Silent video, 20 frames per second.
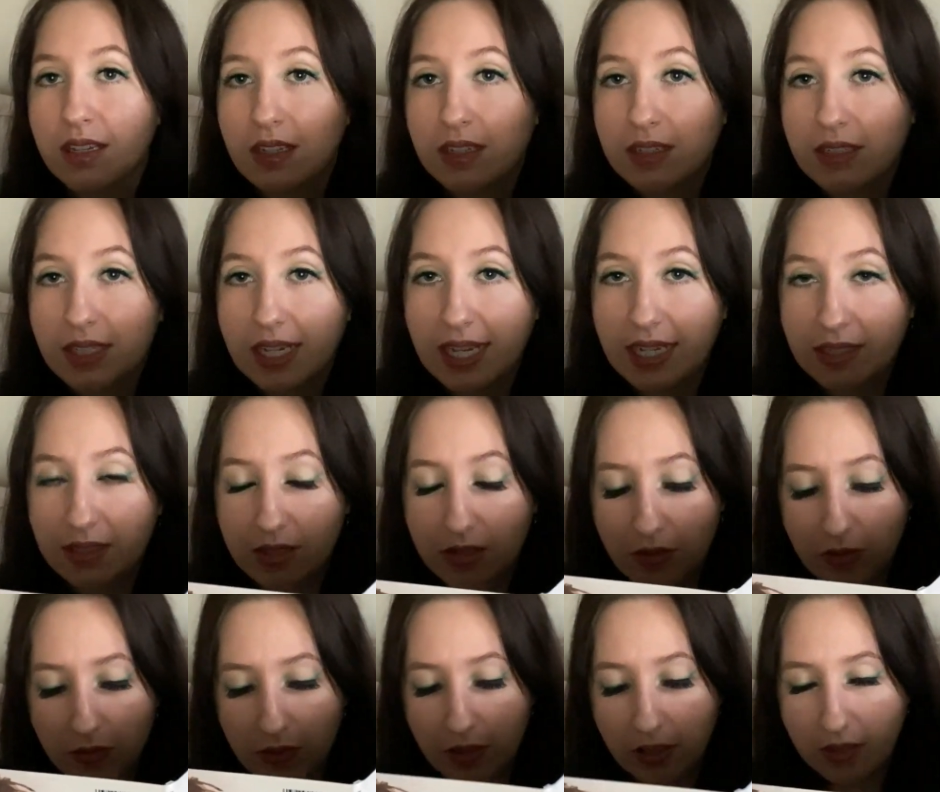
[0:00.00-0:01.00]

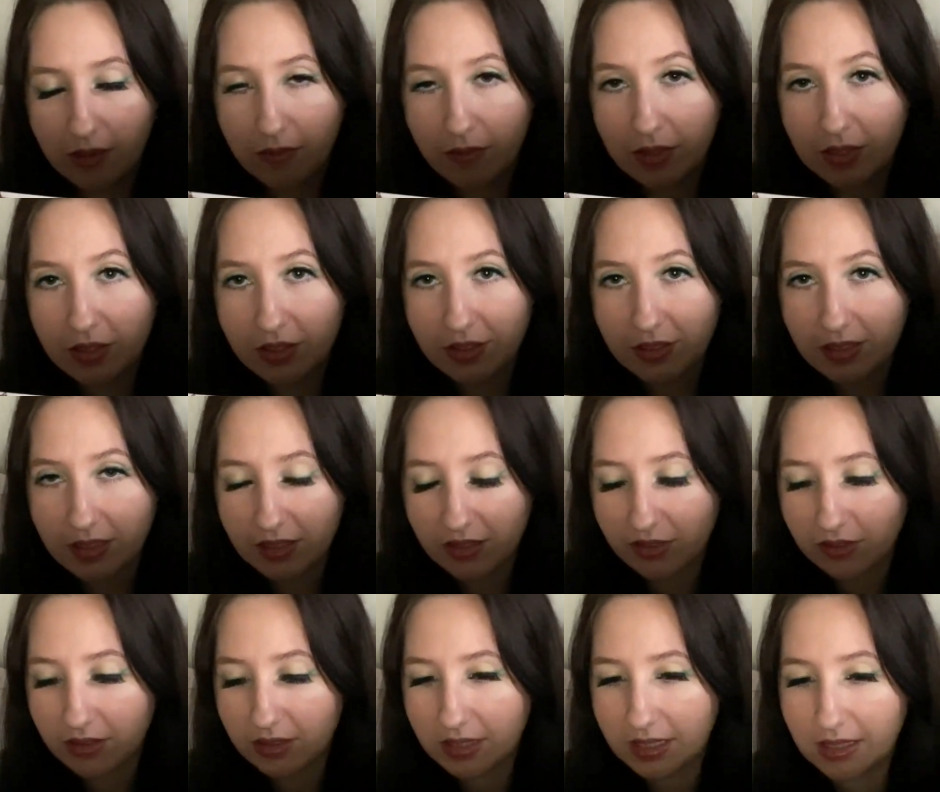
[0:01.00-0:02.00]
Tattoo Gun, which is
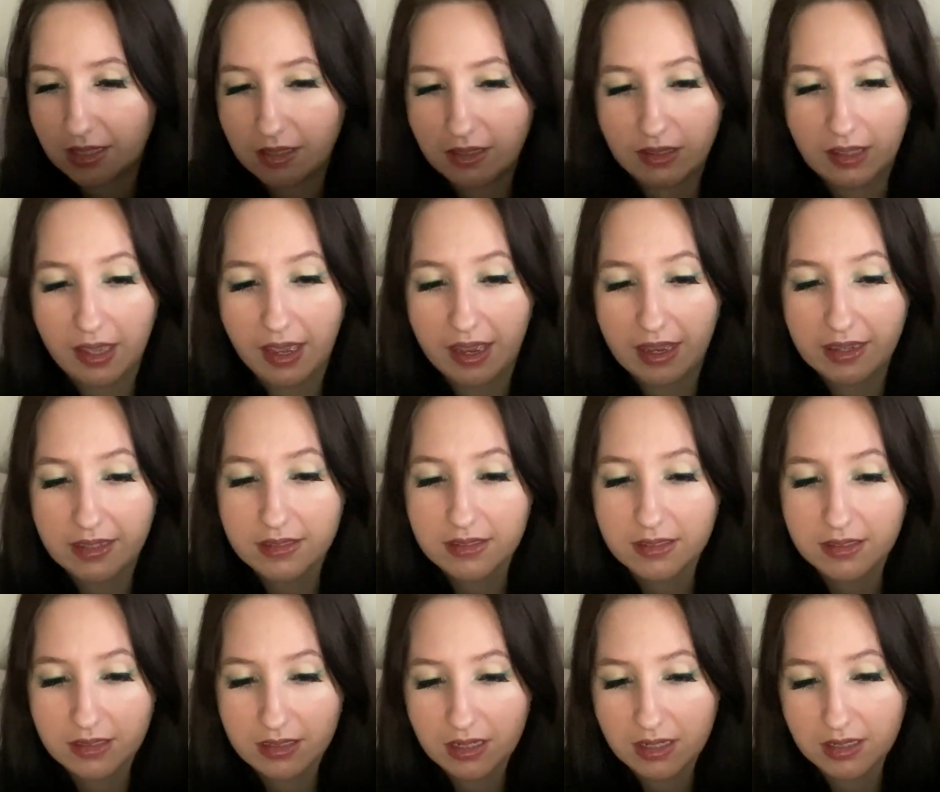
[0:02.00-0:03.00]
literally the
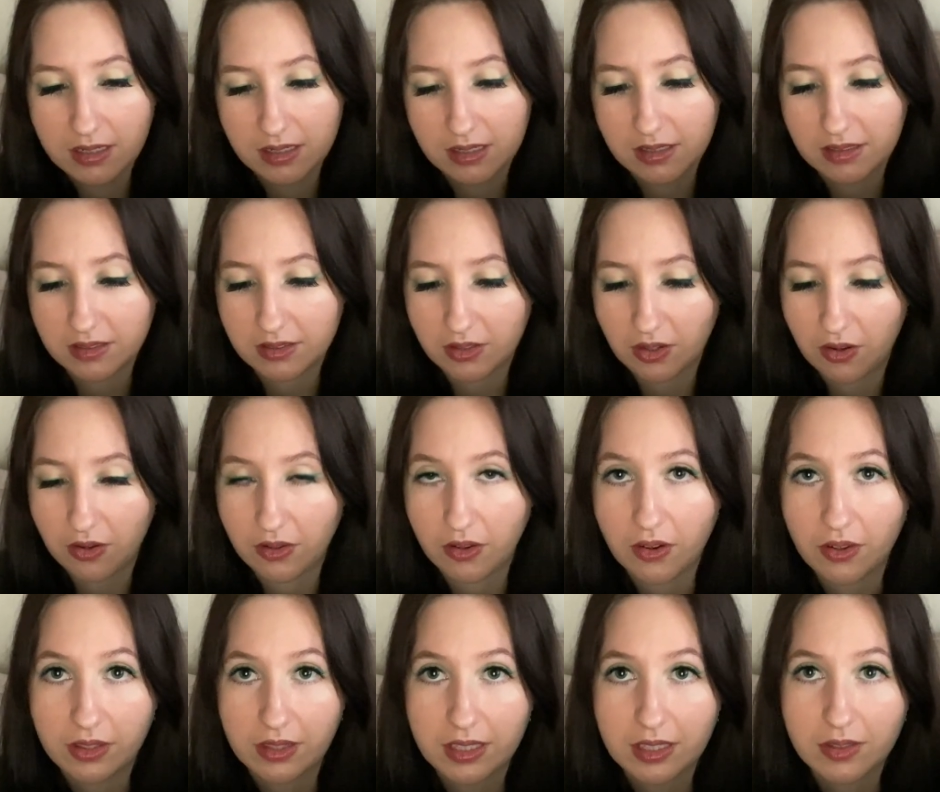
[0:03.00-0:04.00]
last song
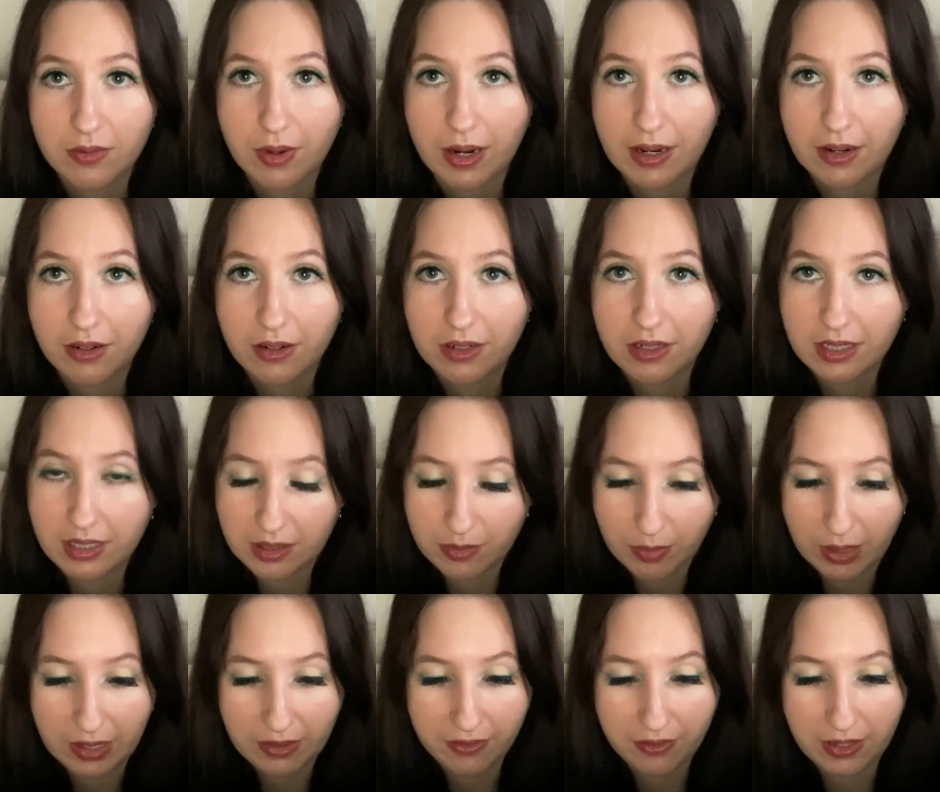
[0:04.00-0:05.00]
on this record, is
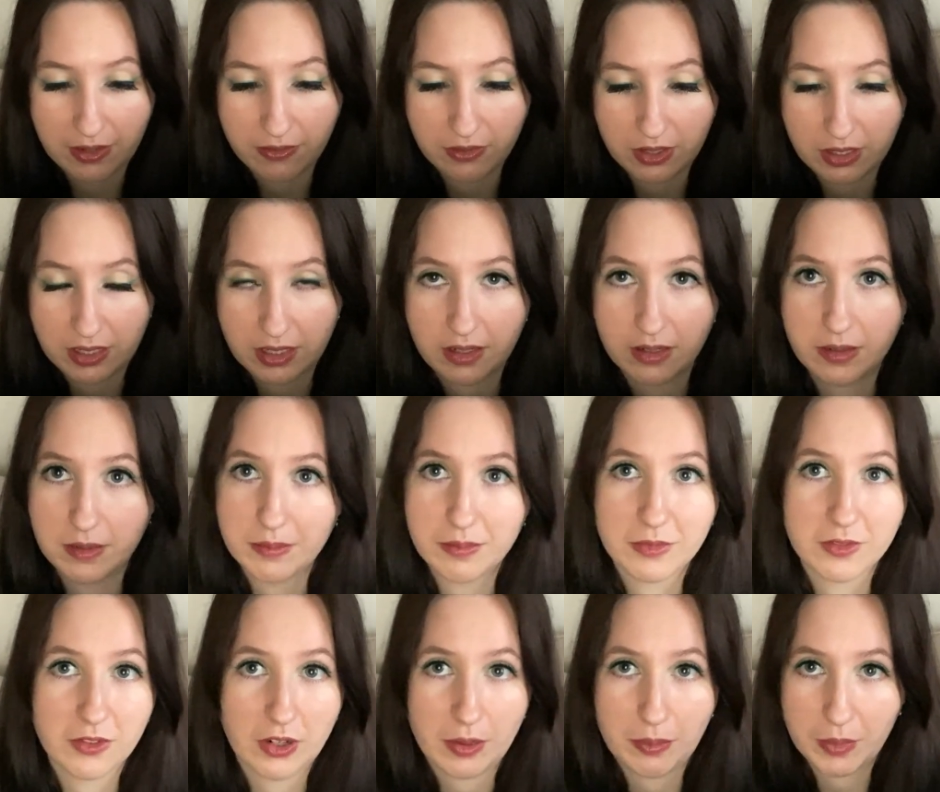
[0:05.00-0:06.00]
my favorite
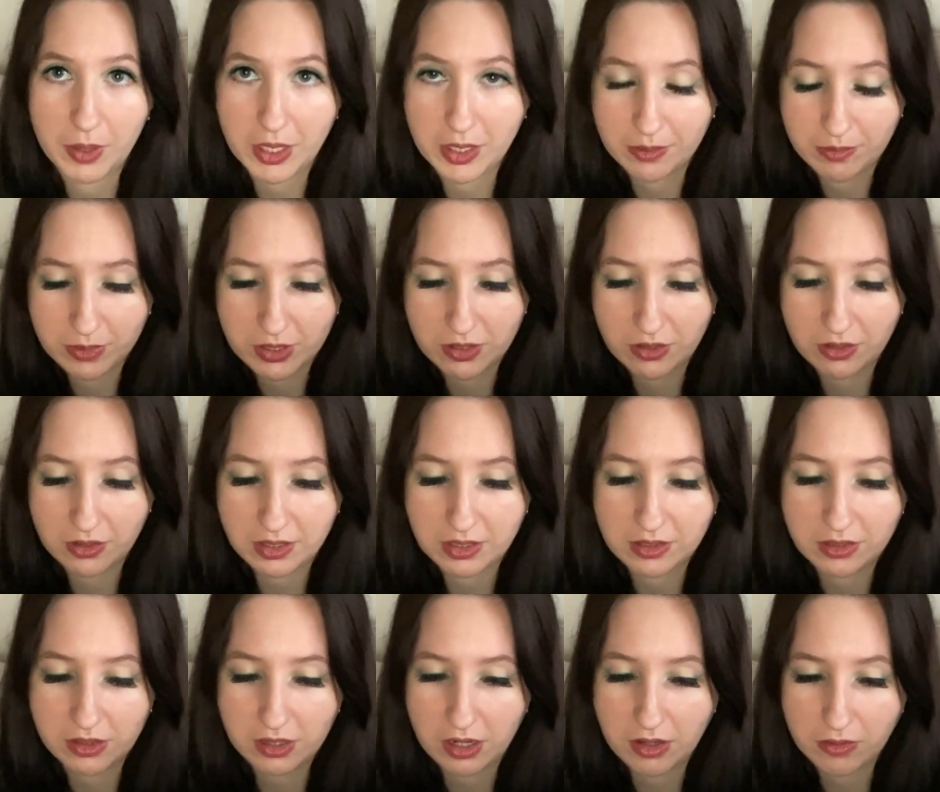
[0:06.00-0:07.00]
Front Bottom song in
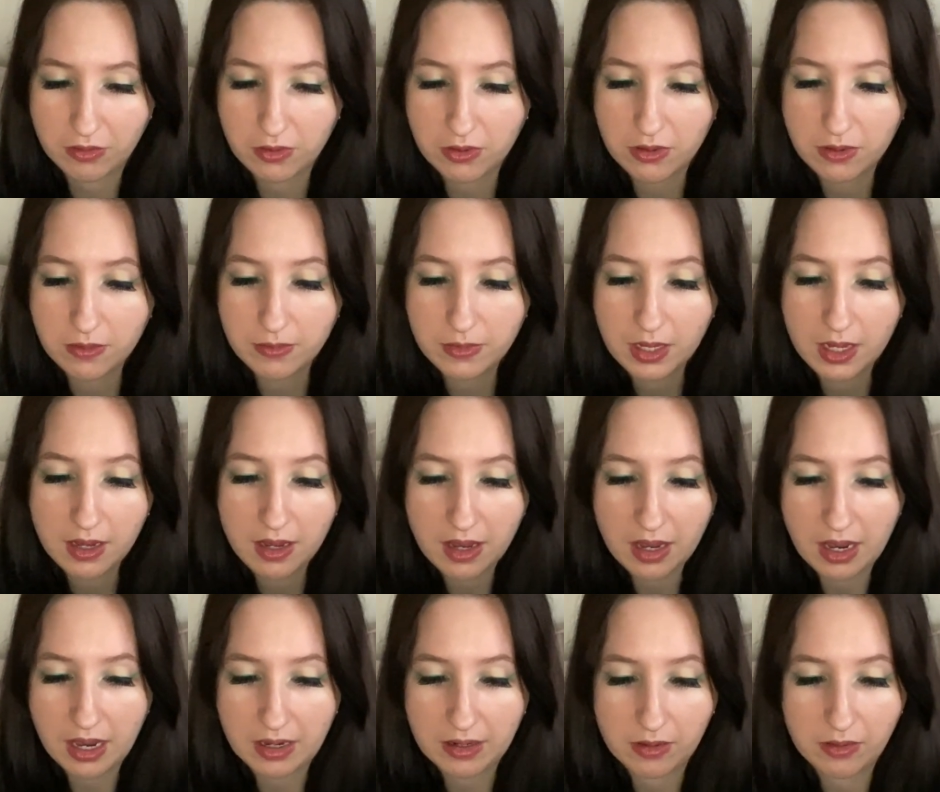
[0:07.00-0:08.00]
general.
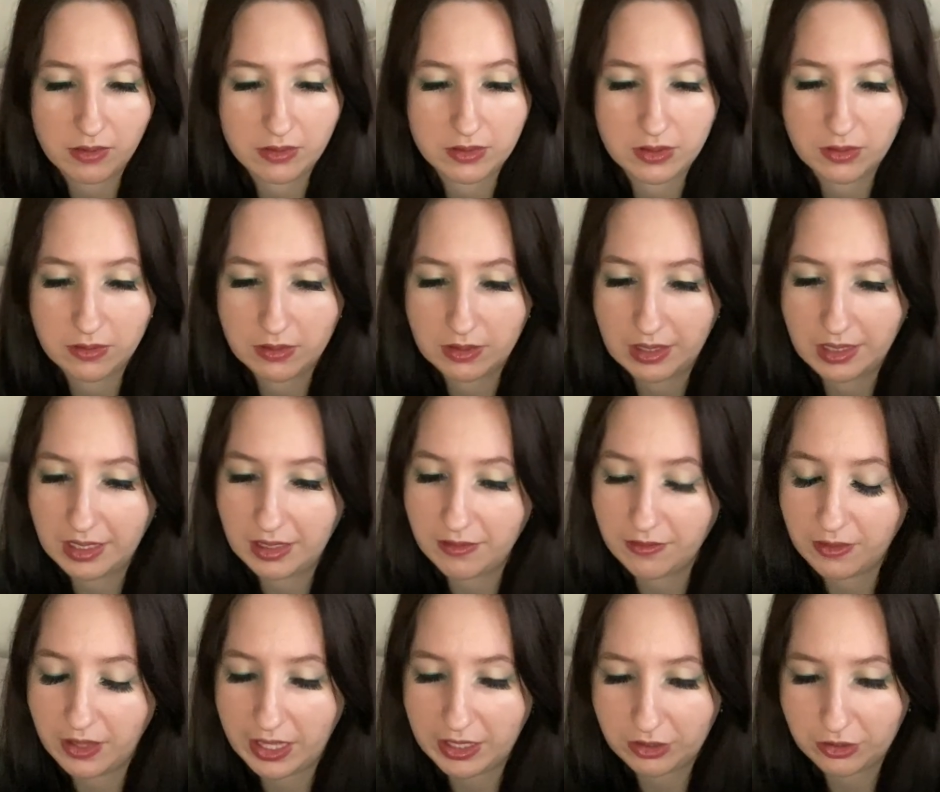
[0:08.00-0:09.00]
I also like
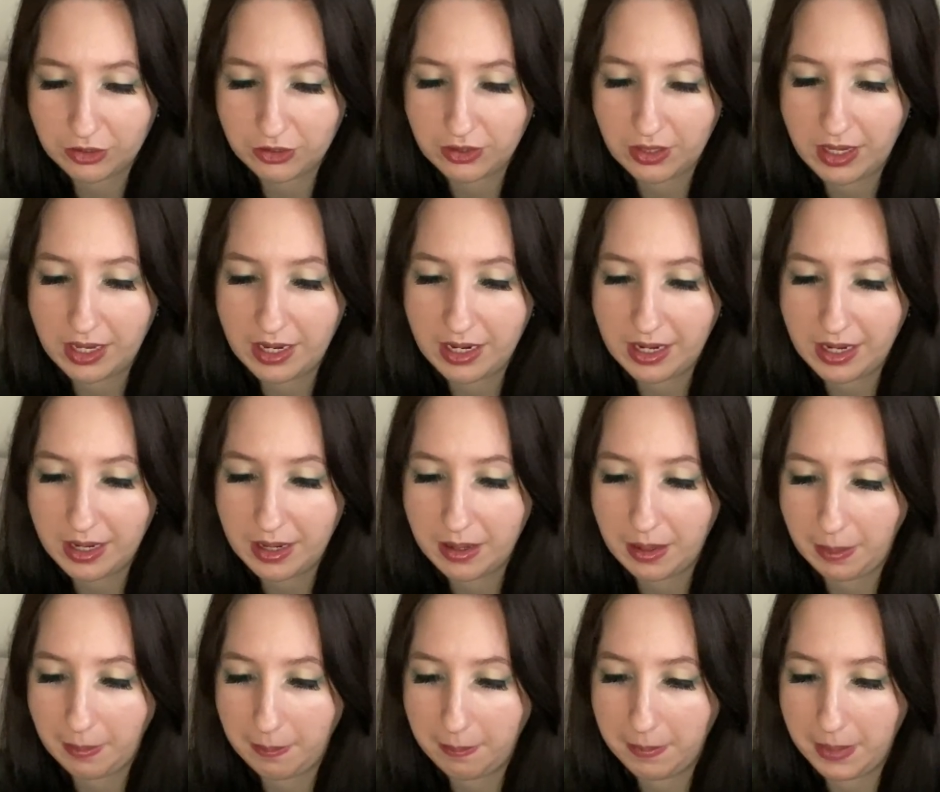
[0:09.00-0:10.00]
Flashlight,
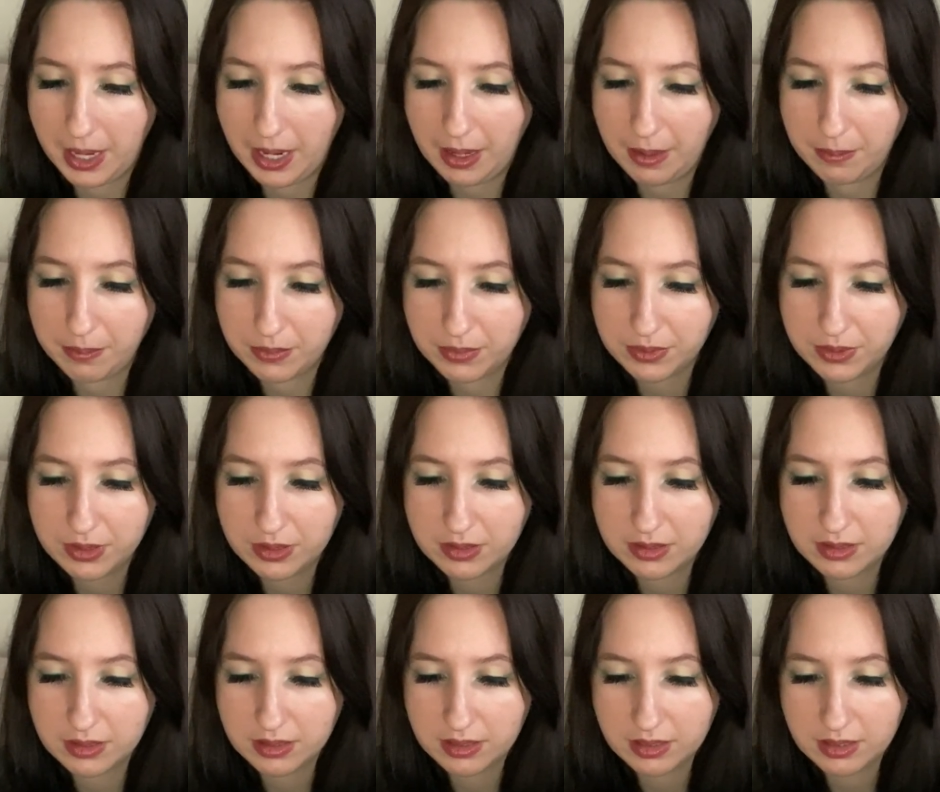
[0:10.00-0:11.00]

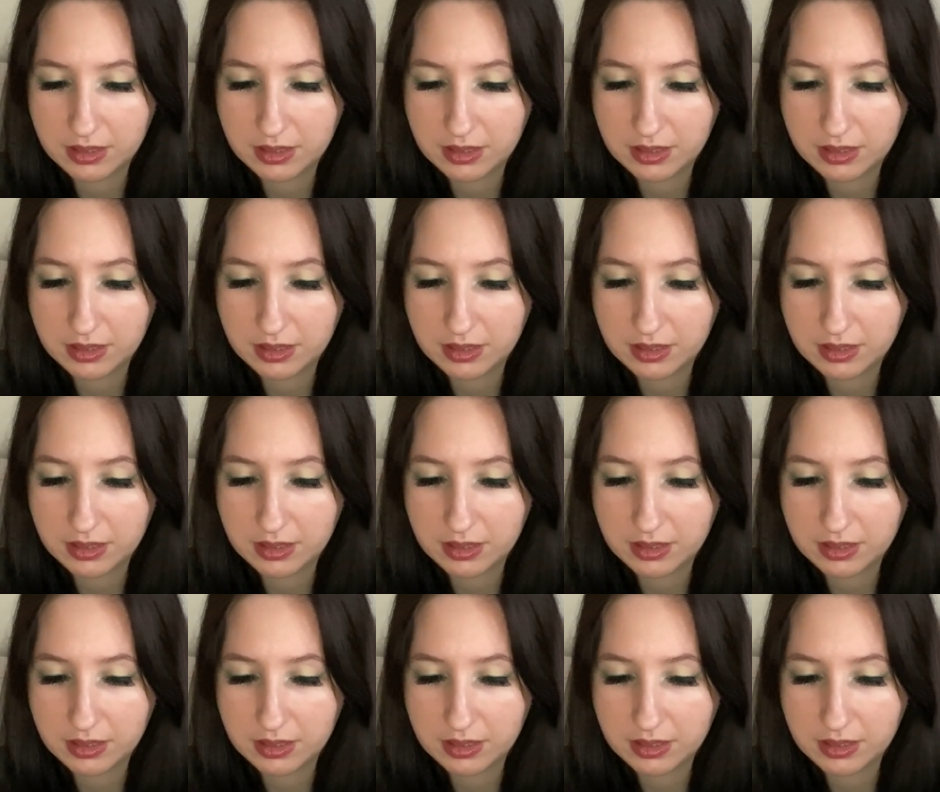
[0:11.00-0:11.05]
Maps,